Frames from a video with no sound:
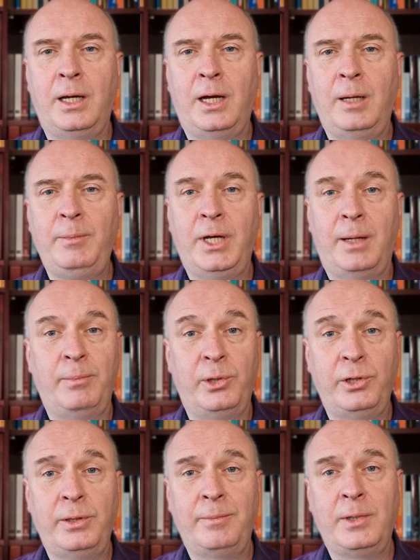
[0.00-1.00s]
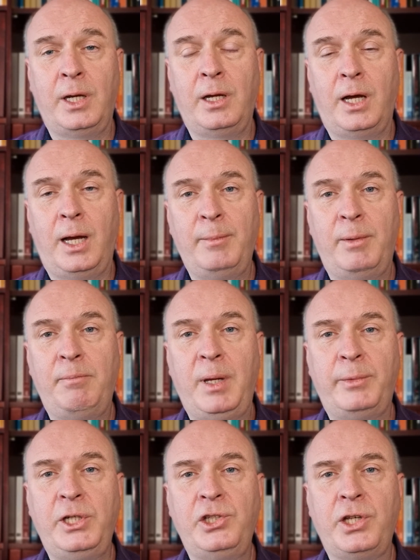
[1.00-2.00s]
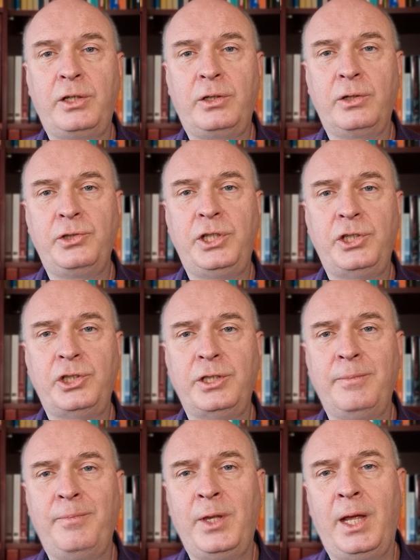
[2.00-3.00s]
I'm Jaap Murre, I'm a memory psychologist,